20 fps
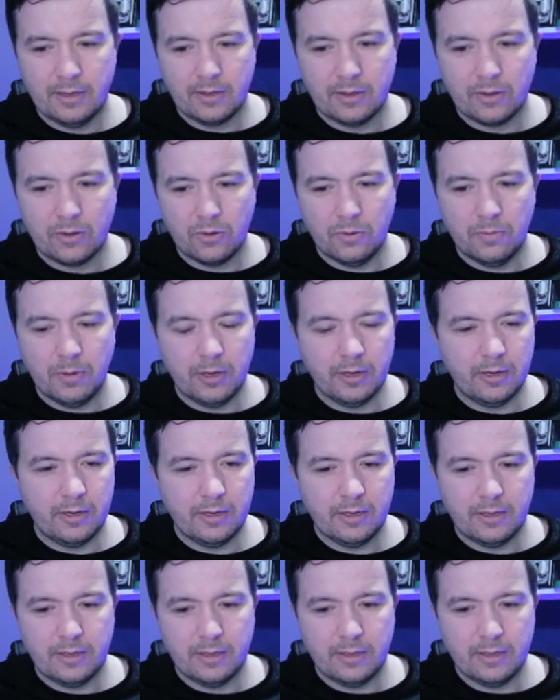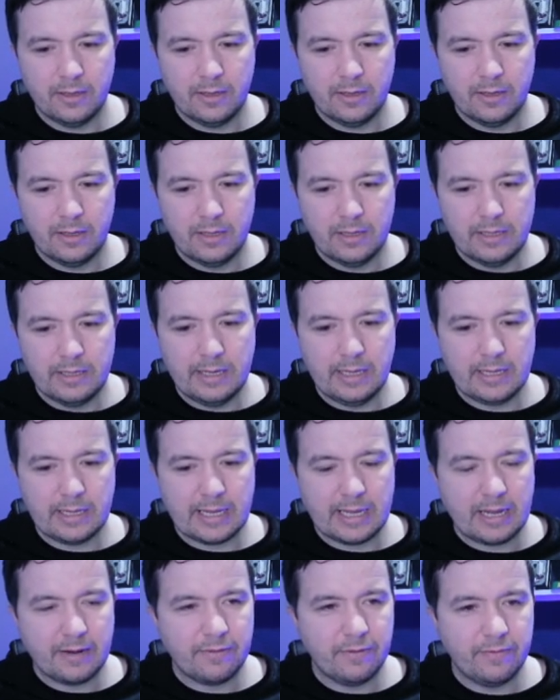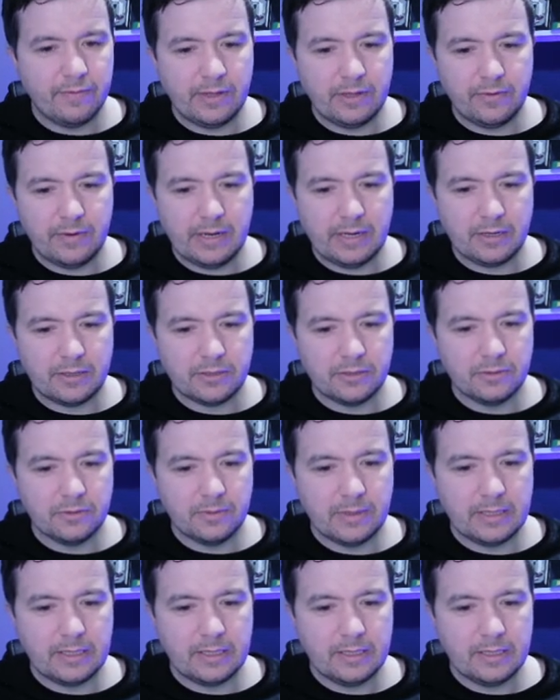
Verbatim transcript: Come on. Yellow card for Villarreal as well.